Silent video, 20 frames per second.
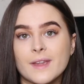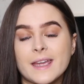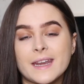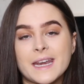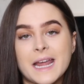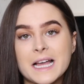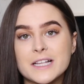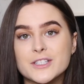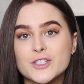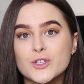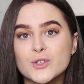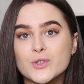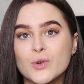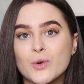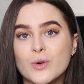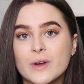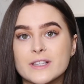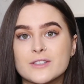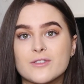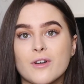And as you
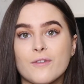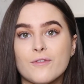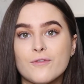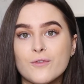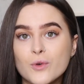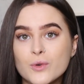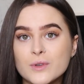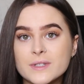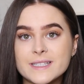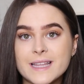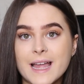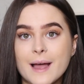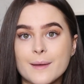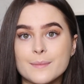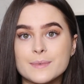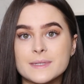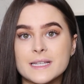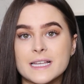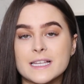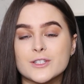saw, it's got four
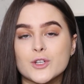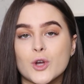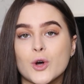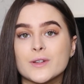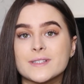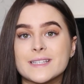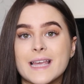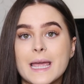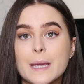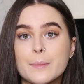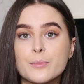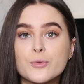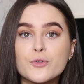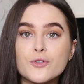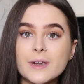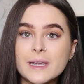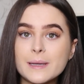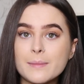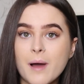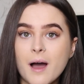steps. It's got a
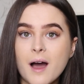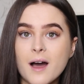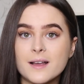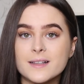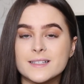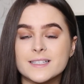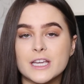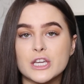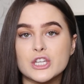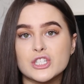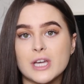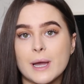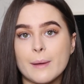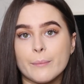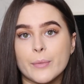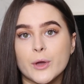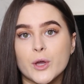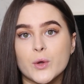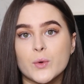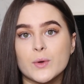pre-mask, a
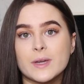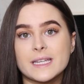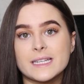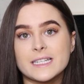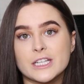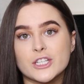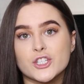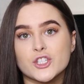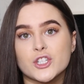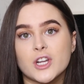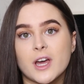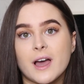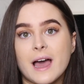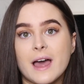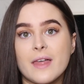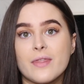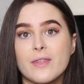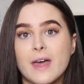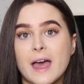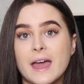shampoo, conditioner,
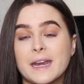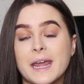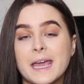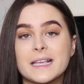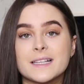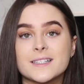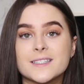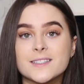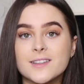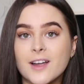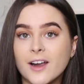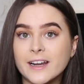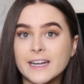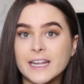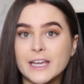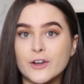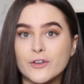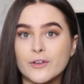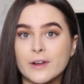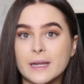and then a
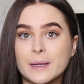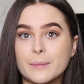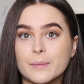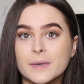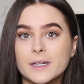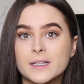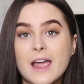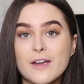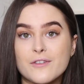styling cream.